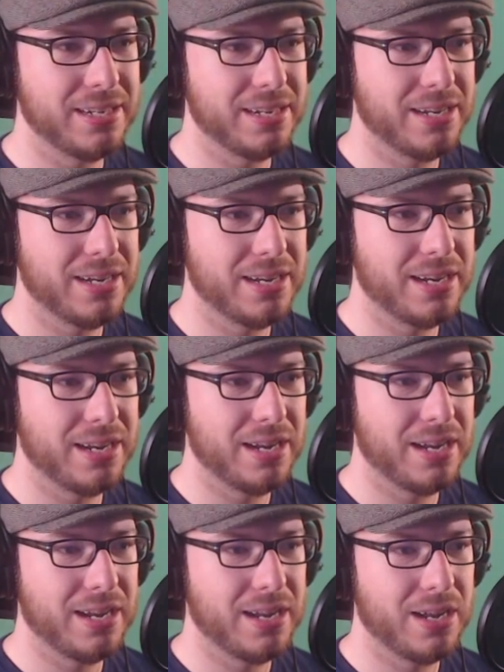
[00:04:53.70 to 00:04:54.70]

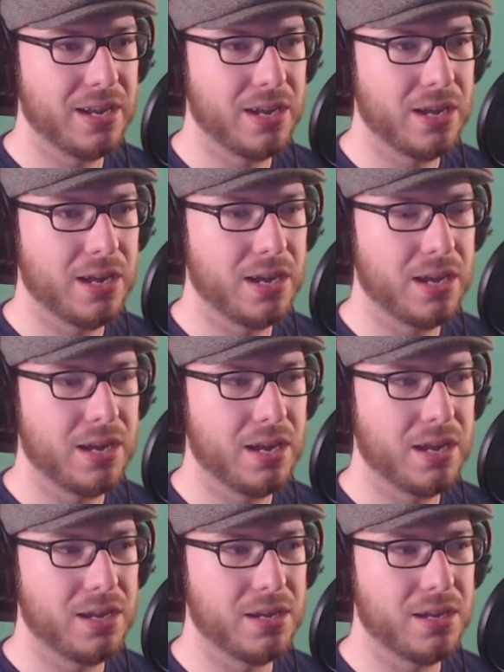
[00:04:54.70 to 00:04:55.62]
No one is speaking in this clip.